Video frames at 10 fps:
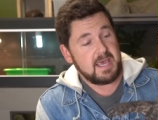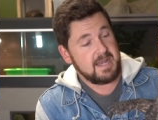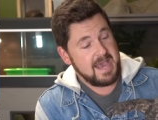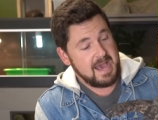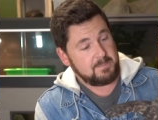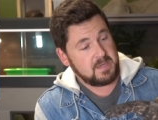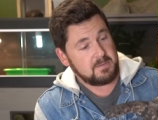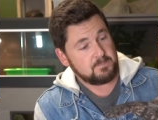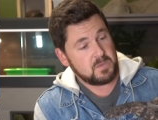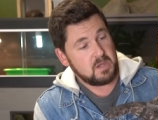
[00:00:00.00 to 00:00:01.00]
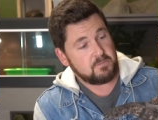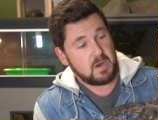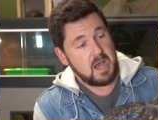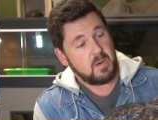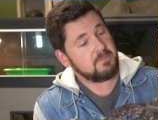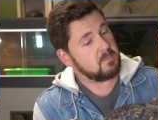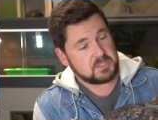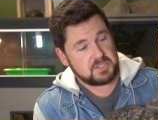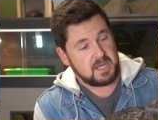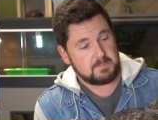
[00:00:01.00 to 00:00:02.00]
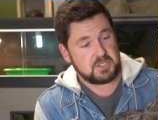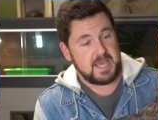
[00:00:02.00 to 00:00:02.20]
and happy for however much time she